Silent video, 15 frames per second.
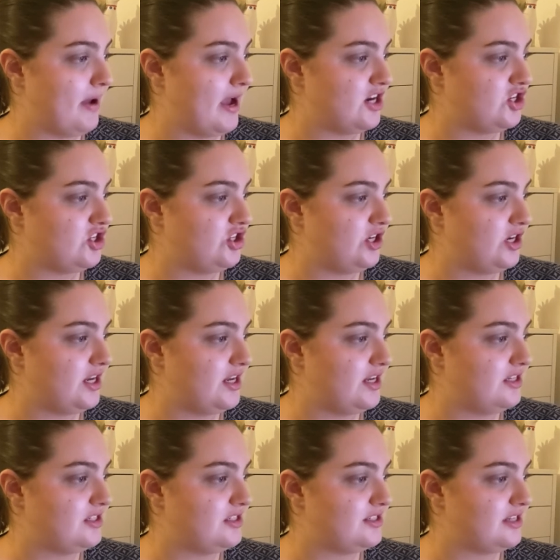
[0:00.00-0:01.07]

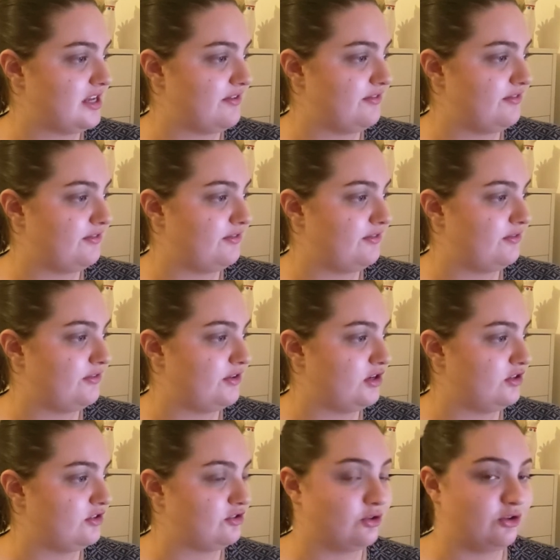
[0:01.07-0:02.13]

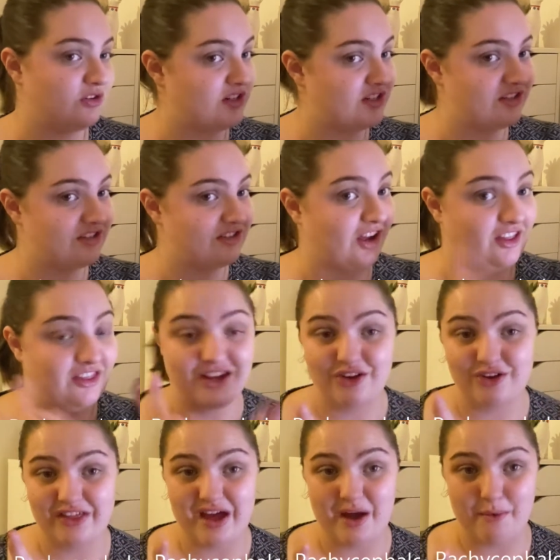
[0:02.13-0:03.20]
Pachycephalosaurus, I think
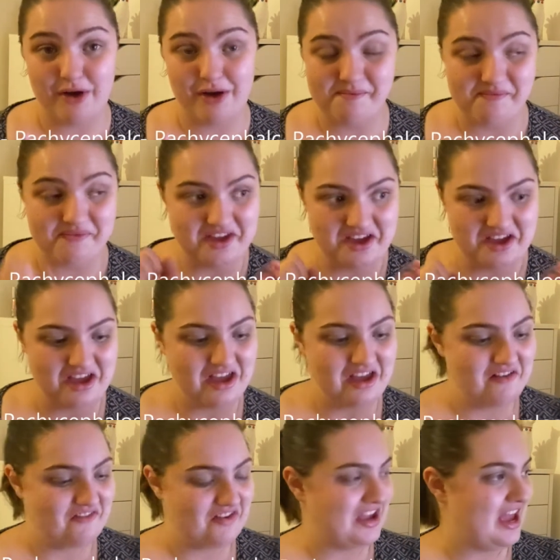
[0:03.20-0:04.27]
I've got that one,
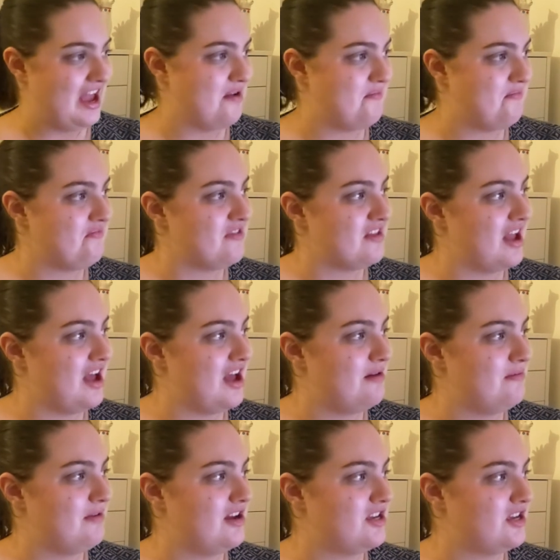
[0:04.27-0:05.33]
but yeah,
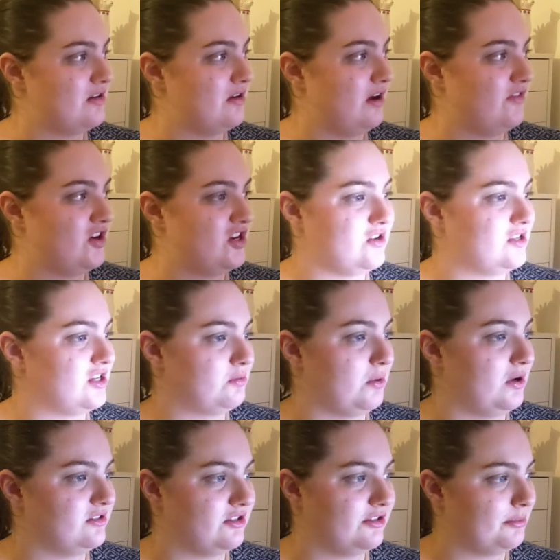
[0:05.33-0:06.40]
I've only used this
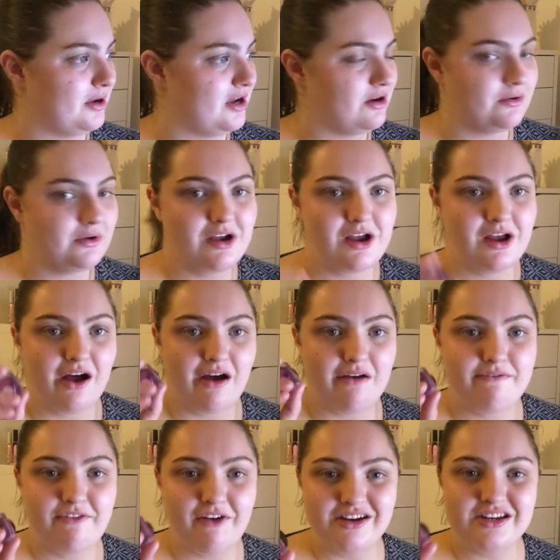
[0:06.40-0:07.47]
once as well.
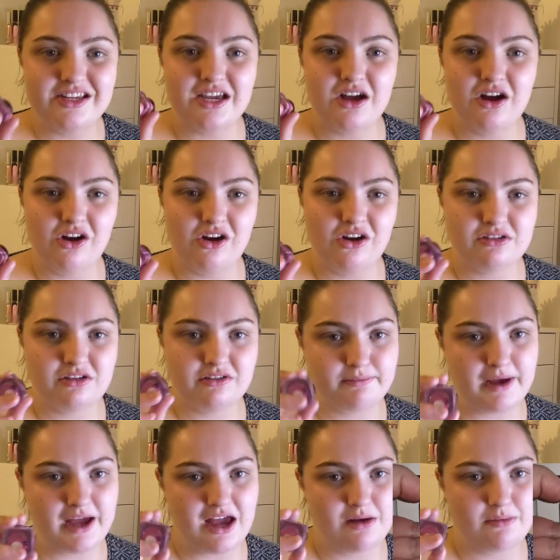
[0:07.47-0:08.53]
I'm finding it hard to
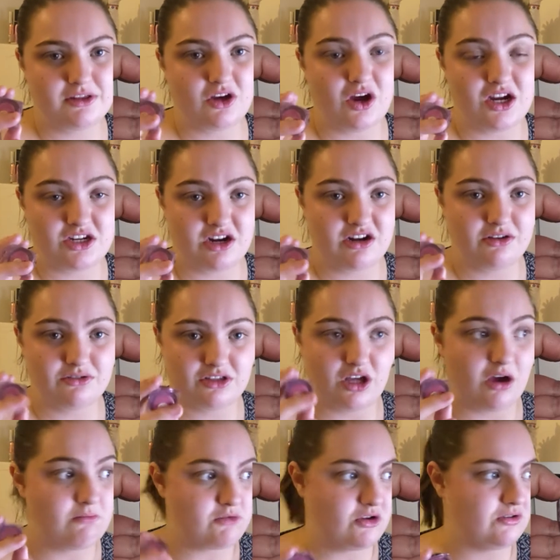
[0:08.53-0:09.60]
pair with eyeshadows
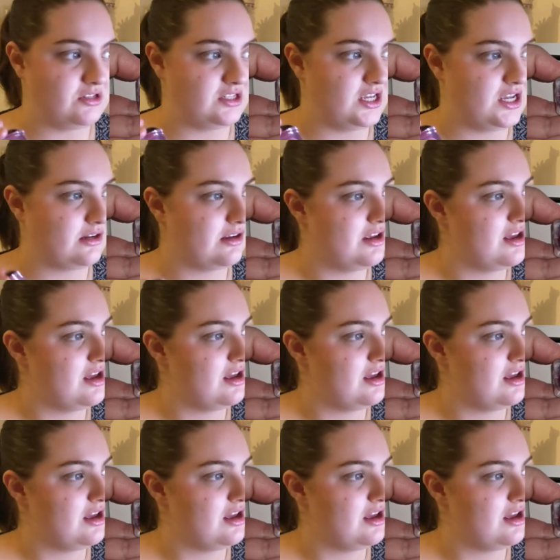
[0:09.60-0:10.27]
that I'm using.